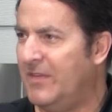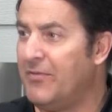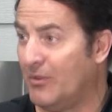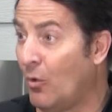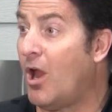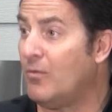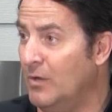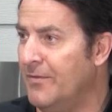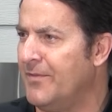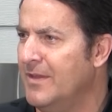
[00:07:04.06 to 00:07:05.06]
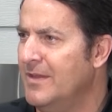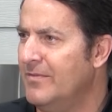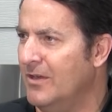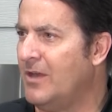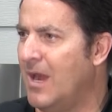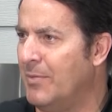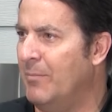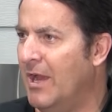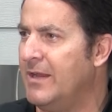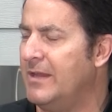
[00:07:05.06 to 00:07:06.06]
nothing wrong with the no, it's a
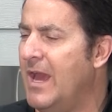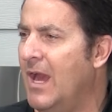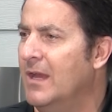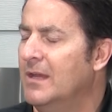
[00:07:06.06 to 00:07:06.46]
good bike. bike. Yeah. I rode